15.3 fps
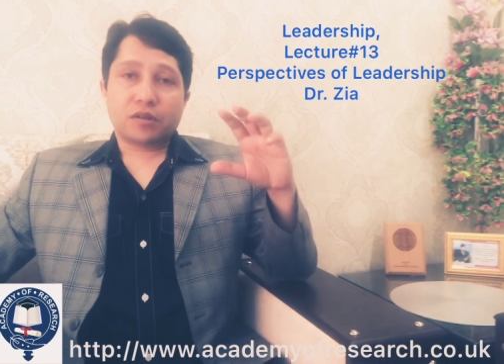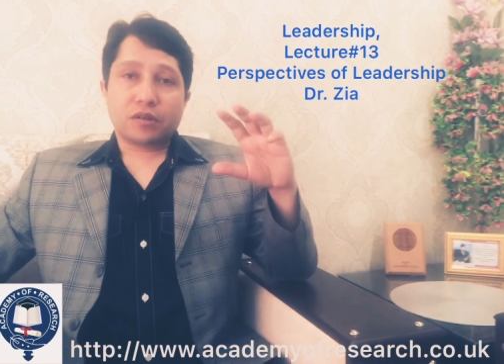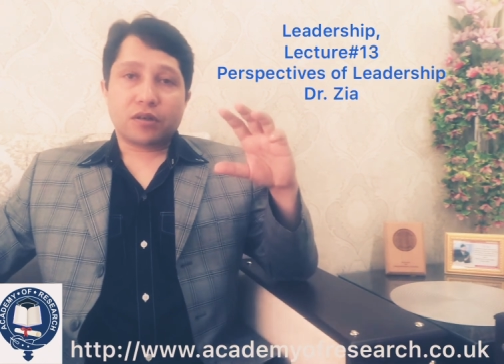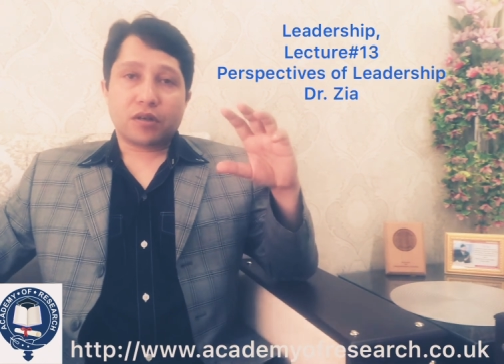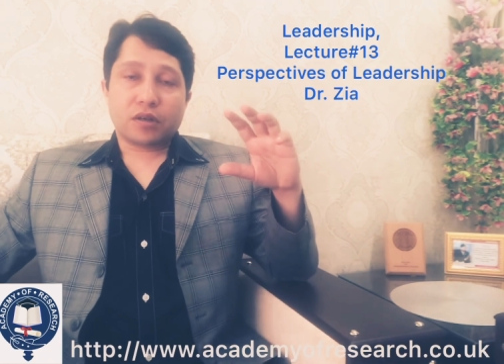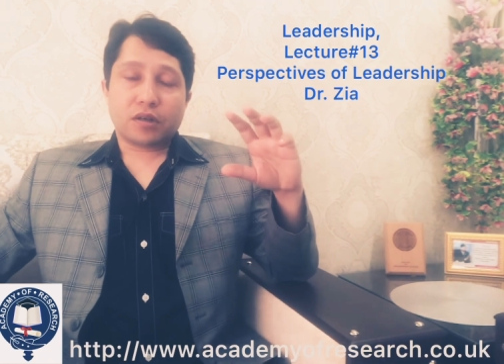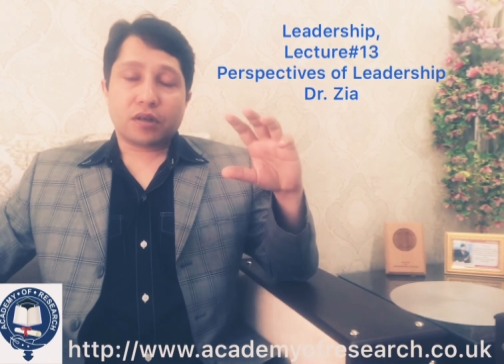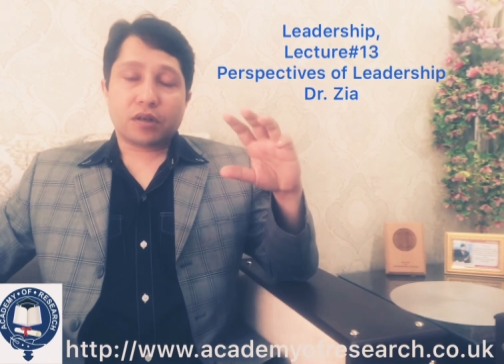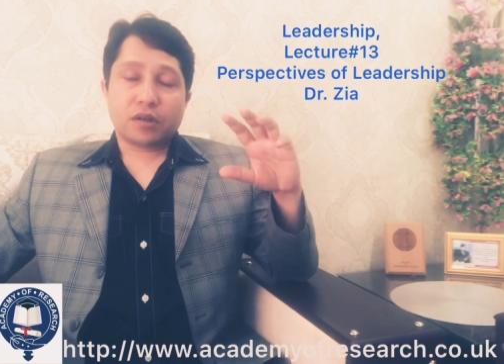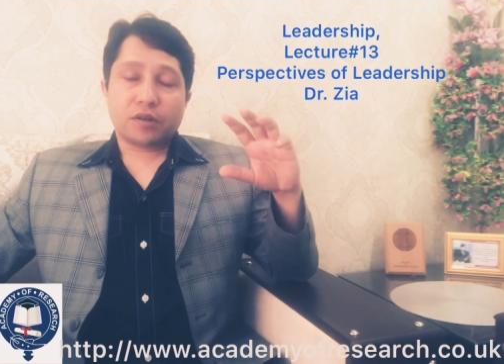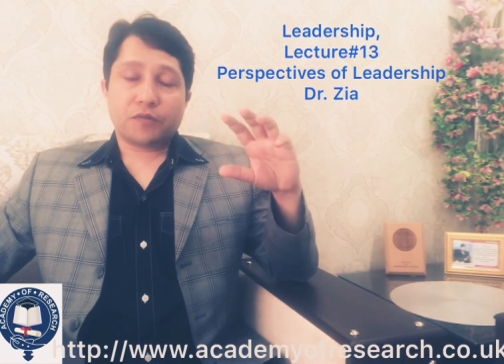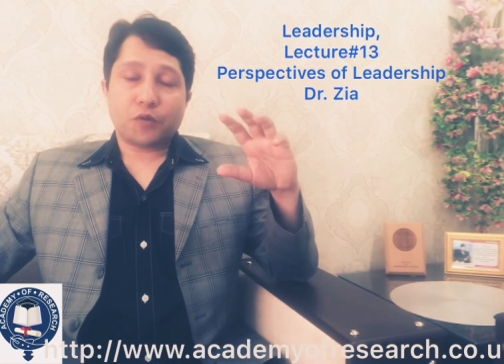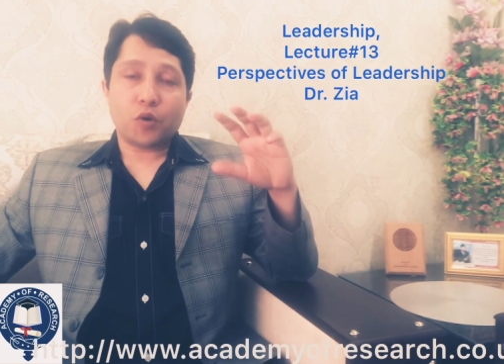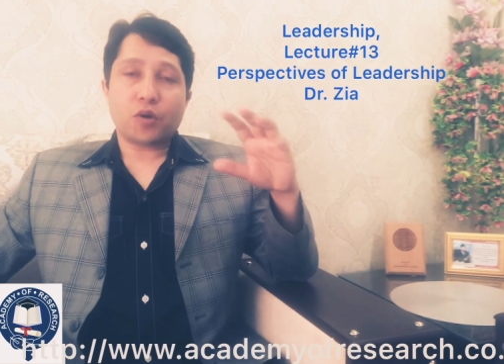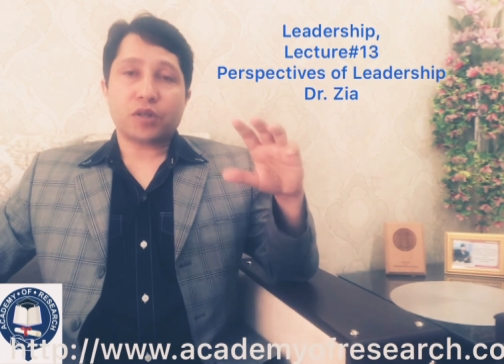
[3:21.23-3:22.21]

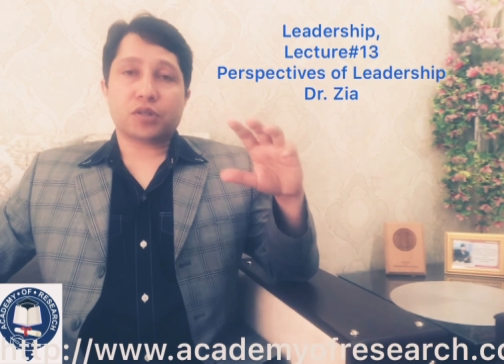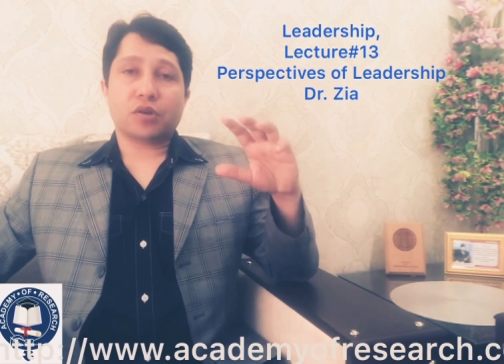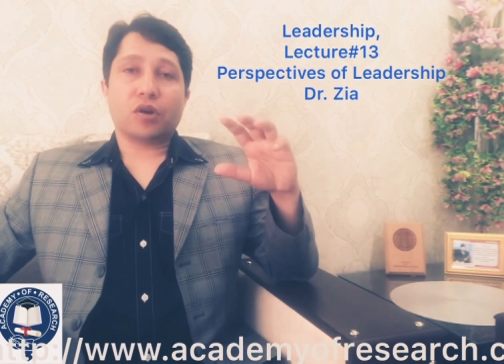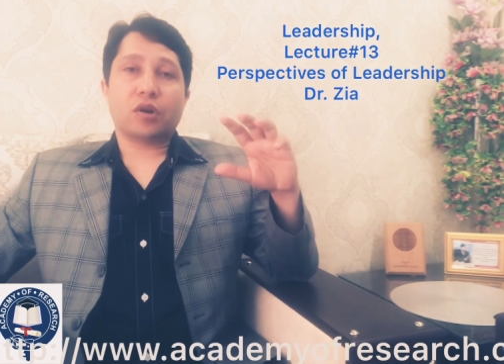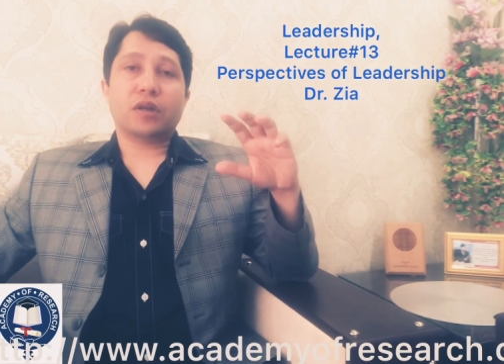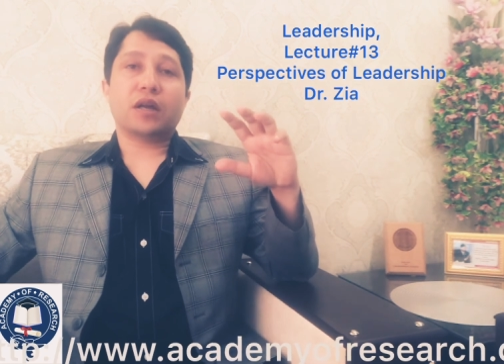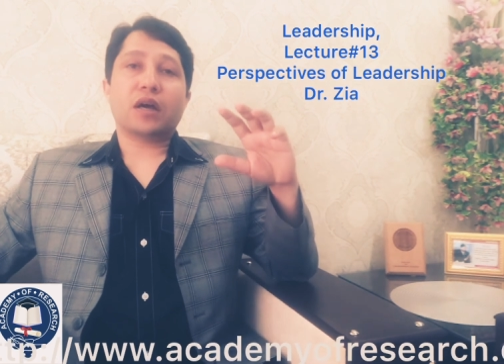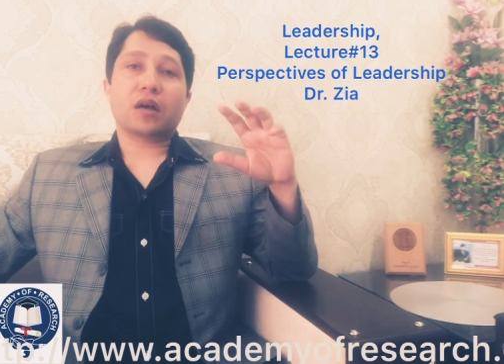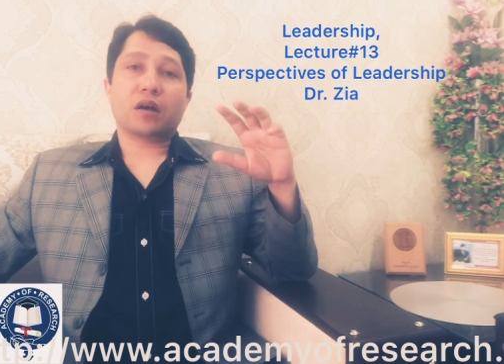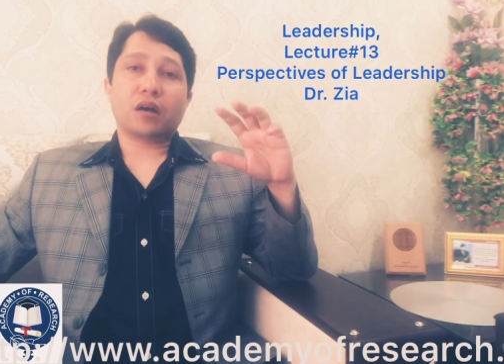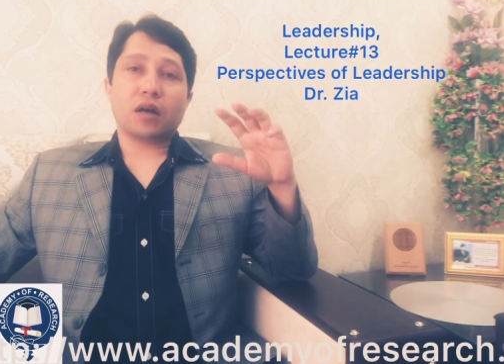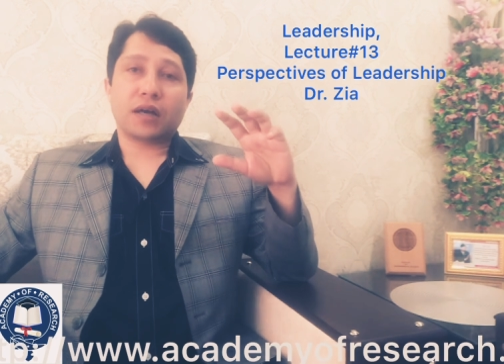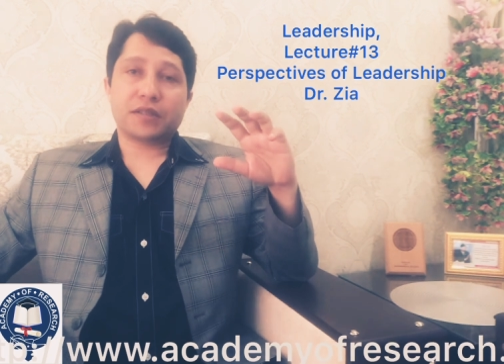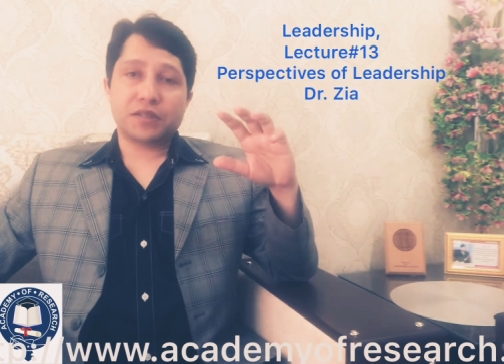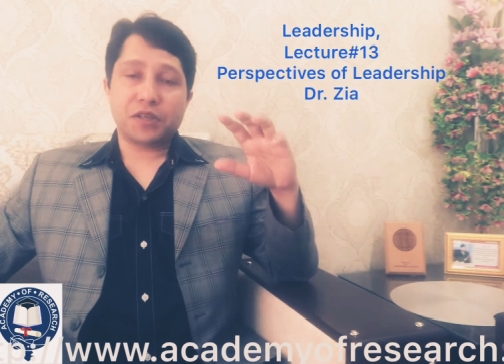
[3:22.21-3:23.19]
focus on
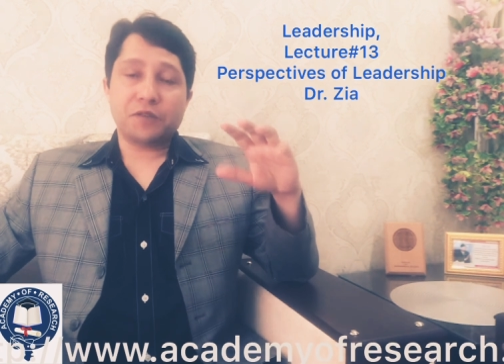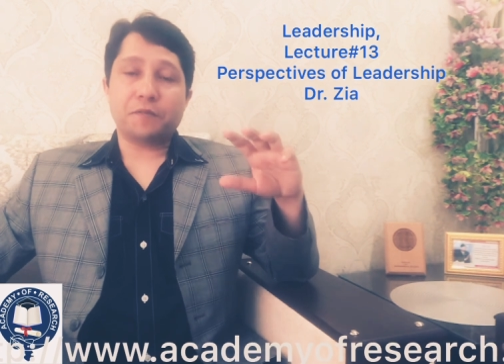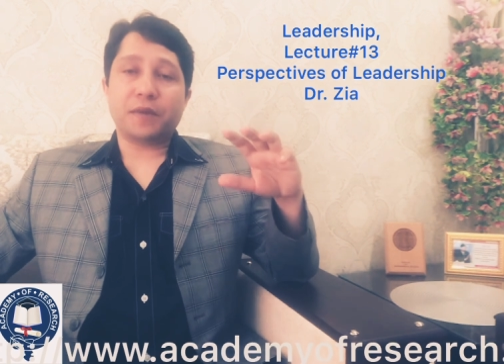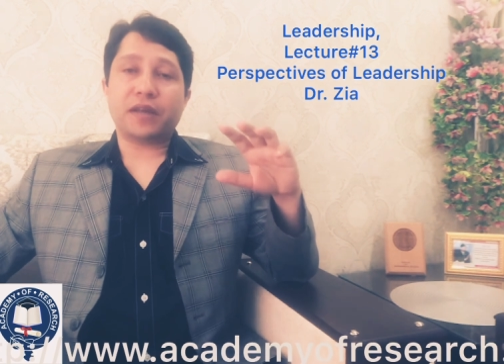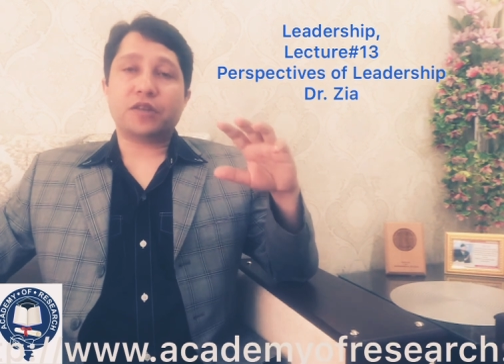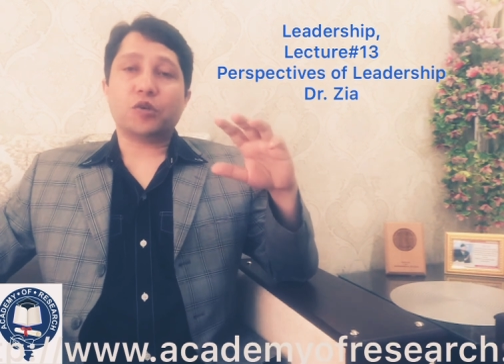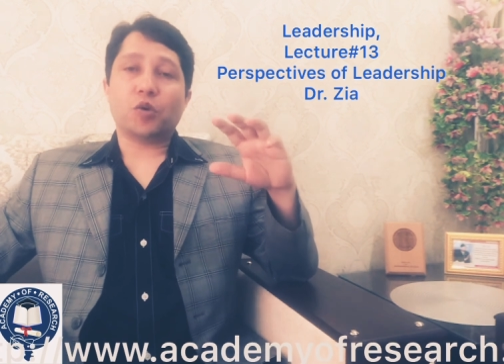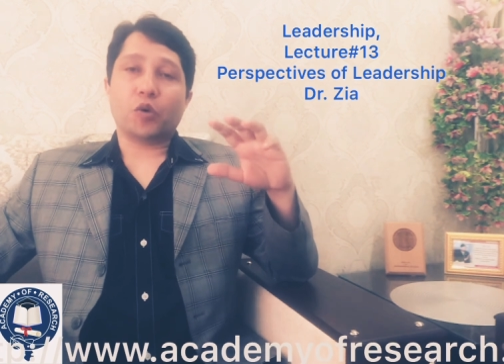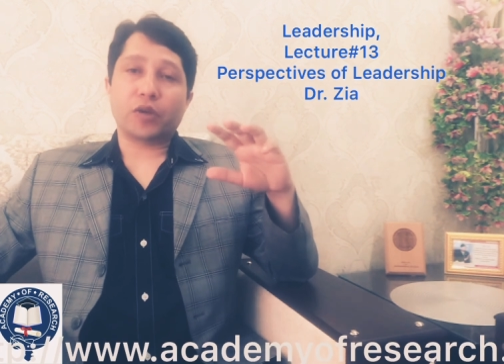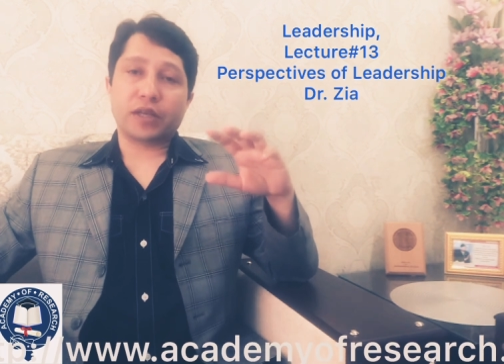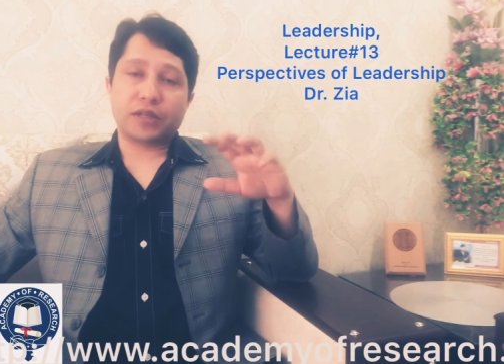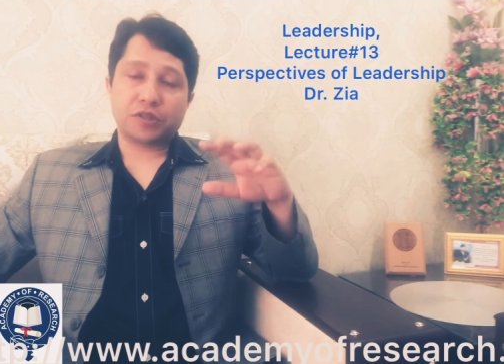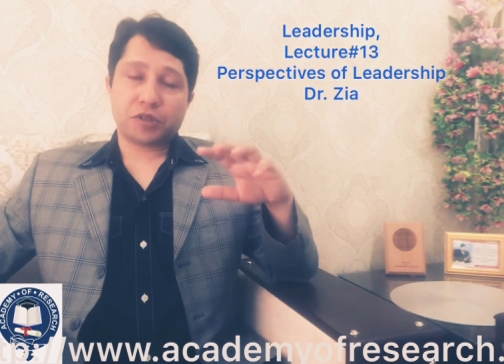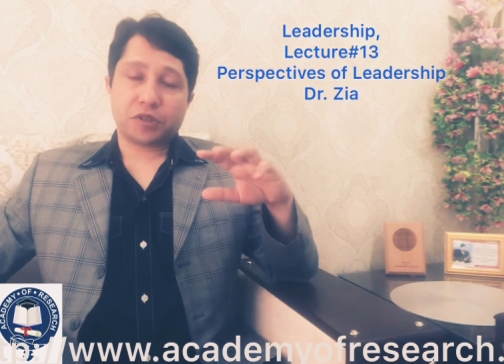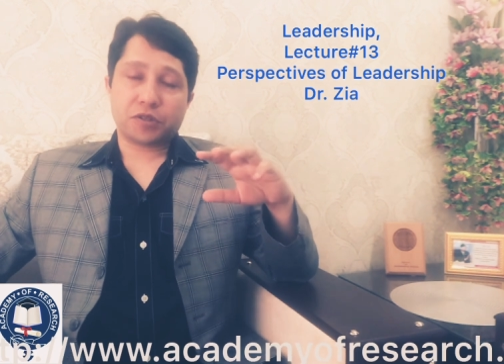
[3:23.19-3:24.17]
achievement
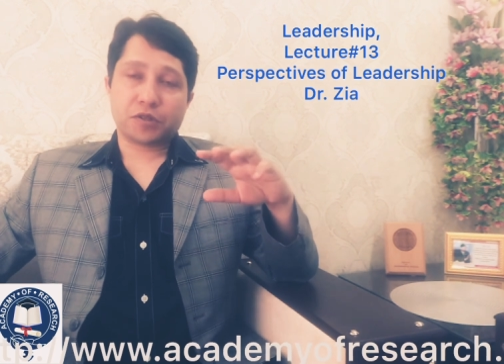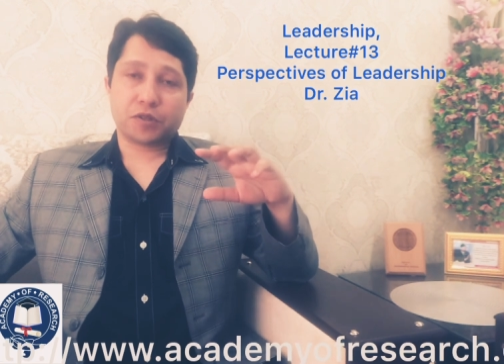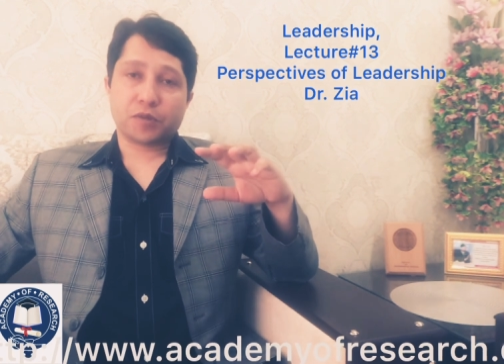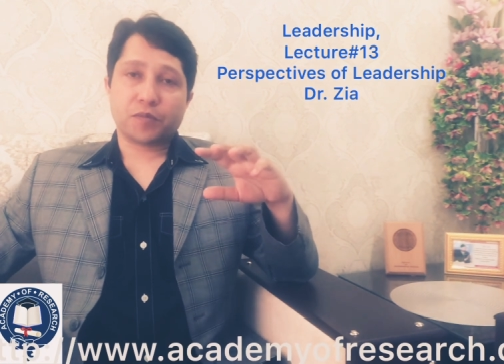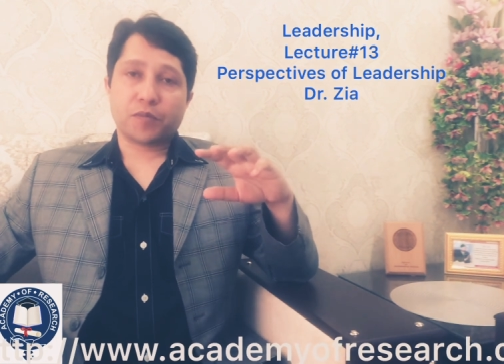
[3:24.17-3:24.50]
orientation.